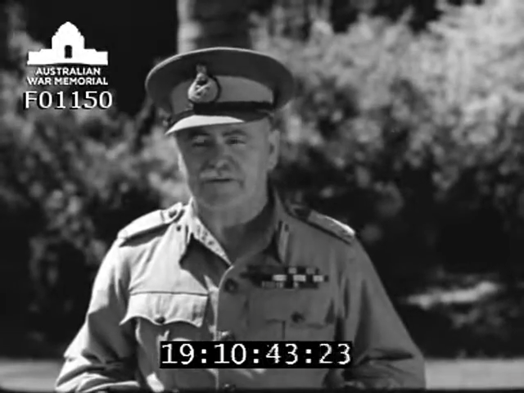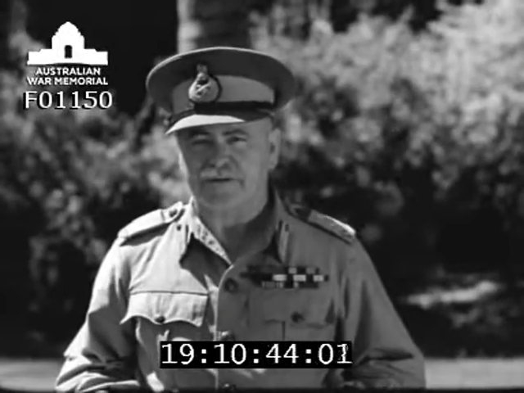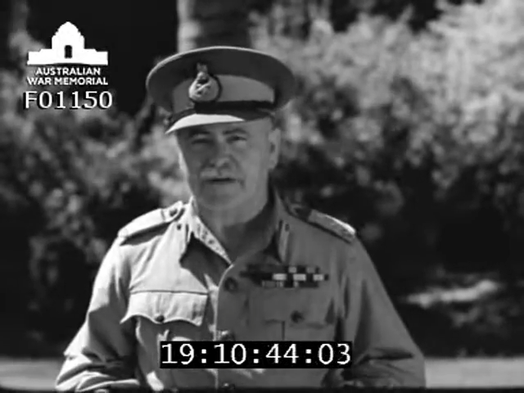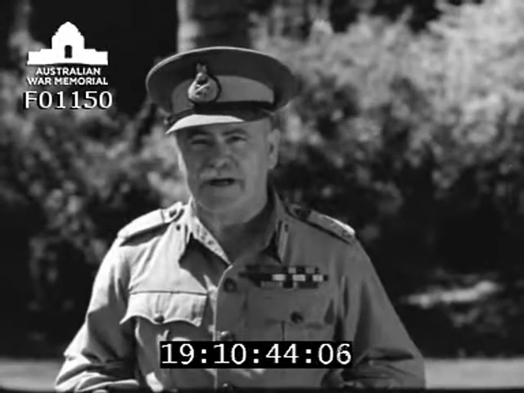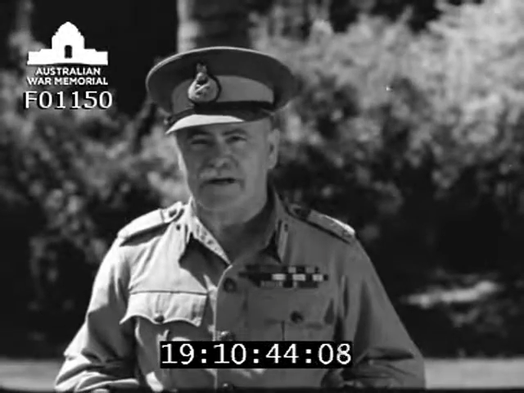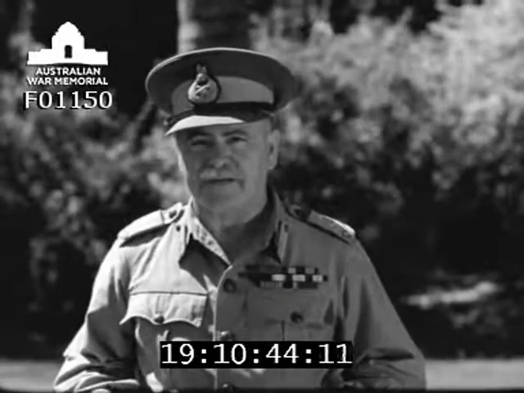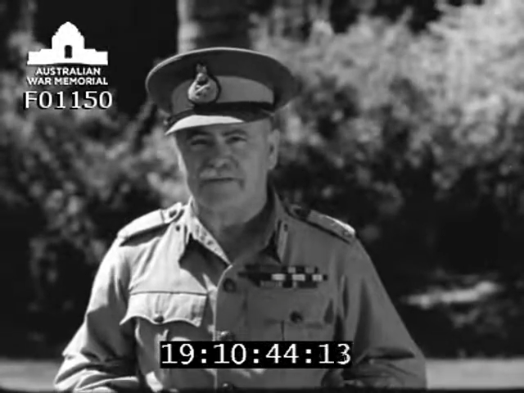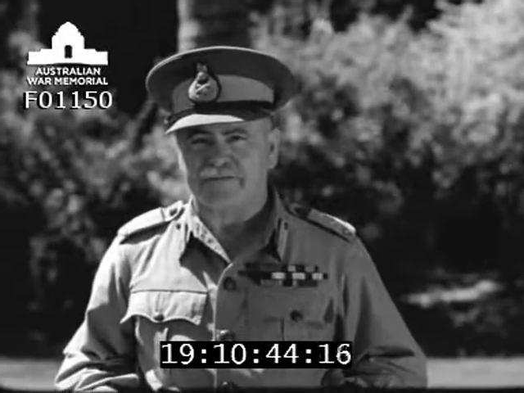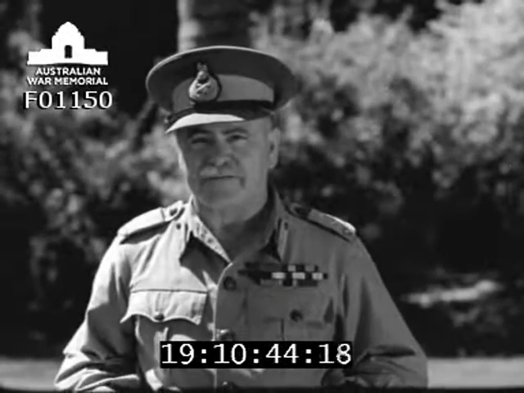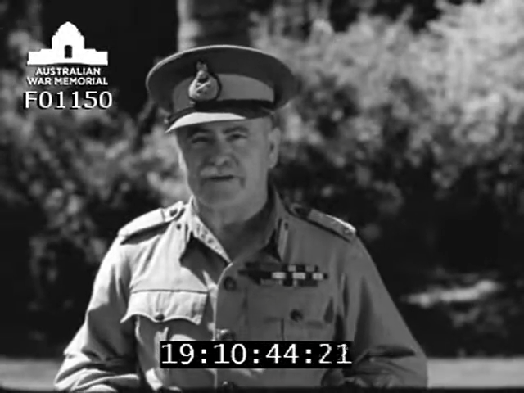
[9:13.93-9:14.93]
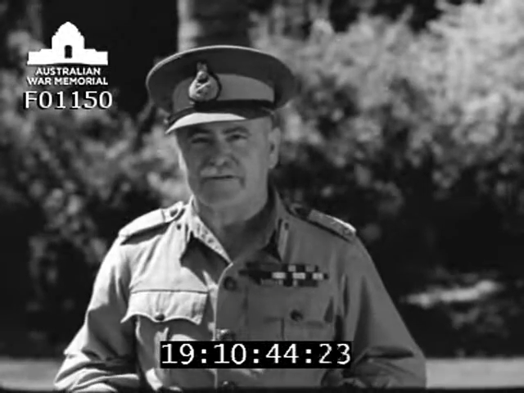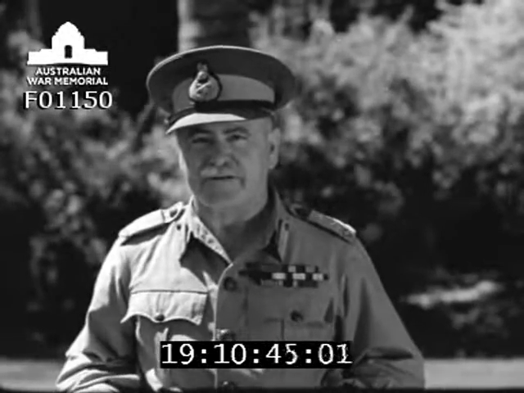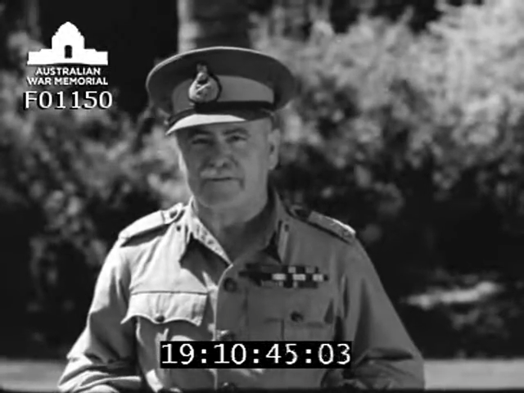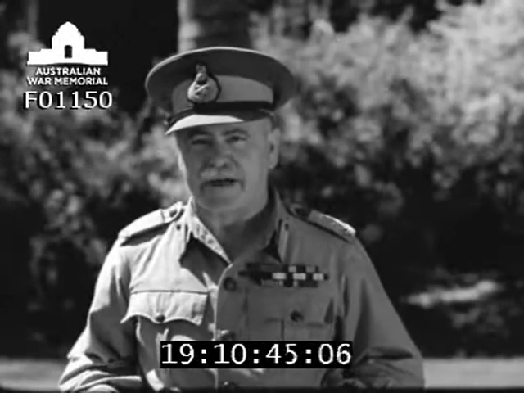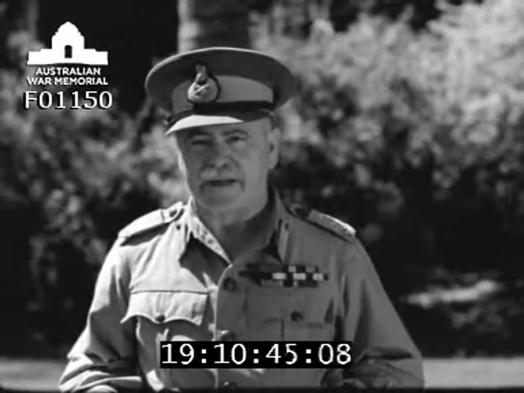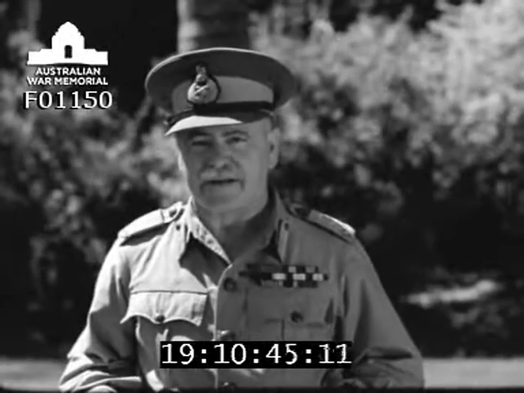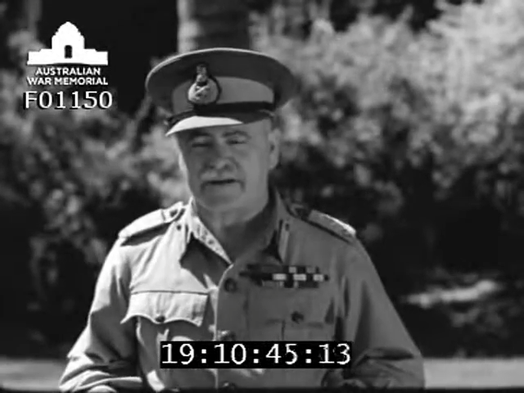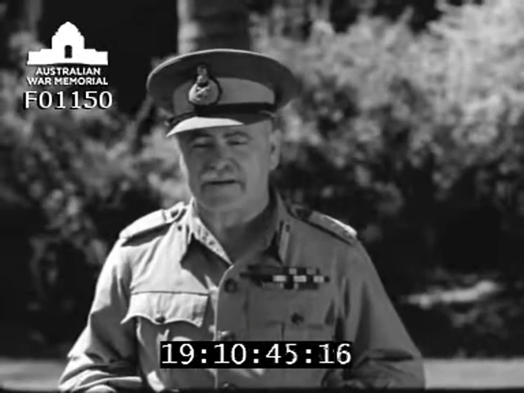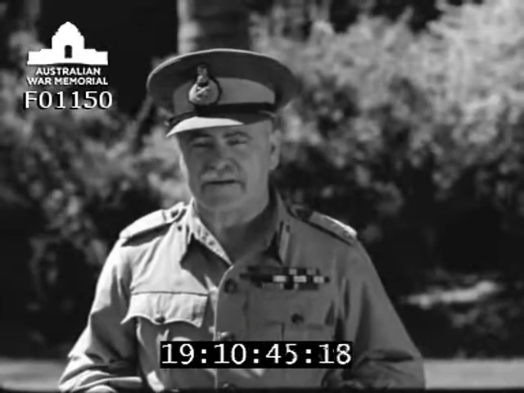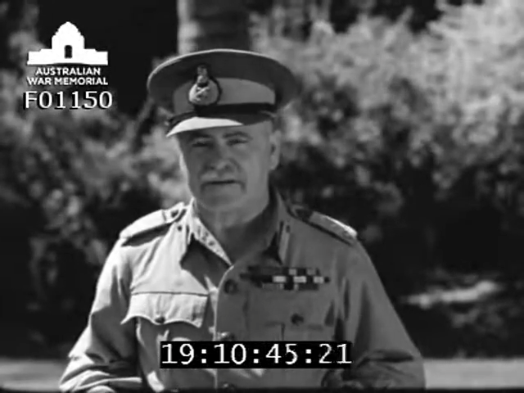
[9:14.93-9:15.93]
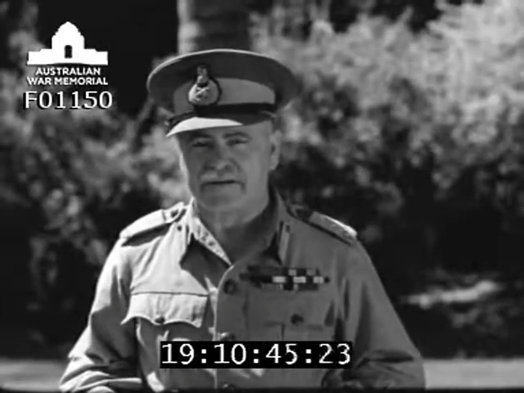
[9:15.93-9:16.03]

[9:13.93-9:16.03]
as regards the fate of humanity.